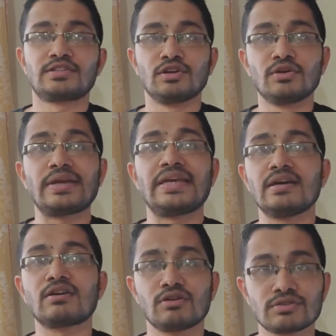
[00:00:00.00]
So
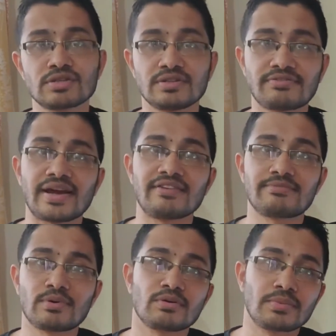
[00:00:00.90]
here goes the
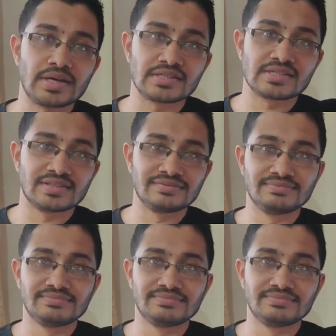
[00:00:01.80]
5 broad ways.